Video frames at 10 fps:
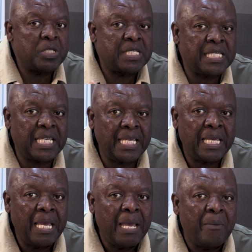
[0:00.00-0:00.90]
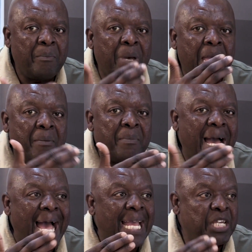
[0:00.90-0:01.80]
see
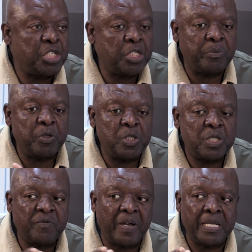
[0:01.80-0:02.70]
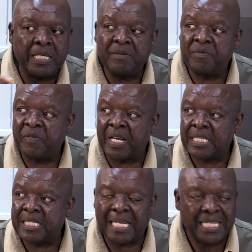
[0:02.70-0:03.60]
MIG, Municipal
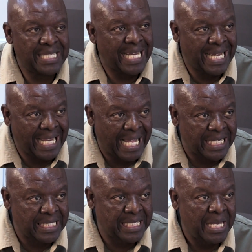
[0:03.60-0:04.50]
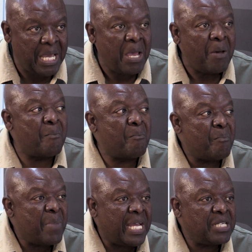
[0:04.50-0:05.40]
Infrastructure Grant,
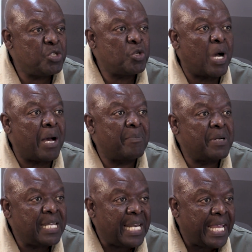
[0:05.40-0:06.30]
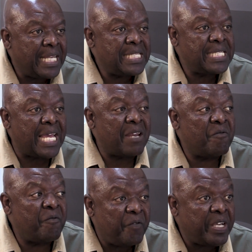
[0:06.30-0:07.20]
meant to upgrade
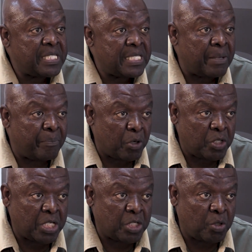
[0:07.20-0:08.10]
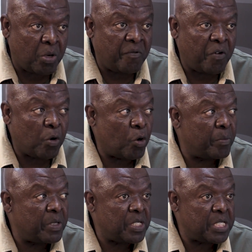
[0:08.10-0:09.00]
and fix the projects of
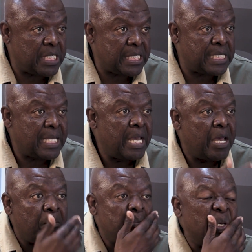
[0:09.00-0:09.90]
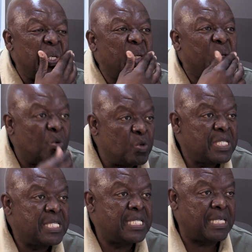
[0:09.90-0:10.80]
communities, being
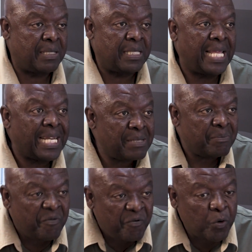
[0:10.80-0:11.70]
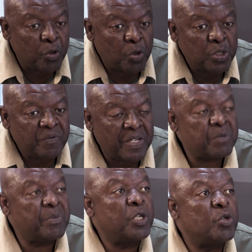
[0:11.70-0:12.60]
used, those funds
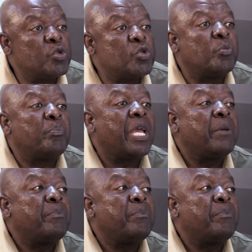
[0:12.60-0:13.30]
being used to pay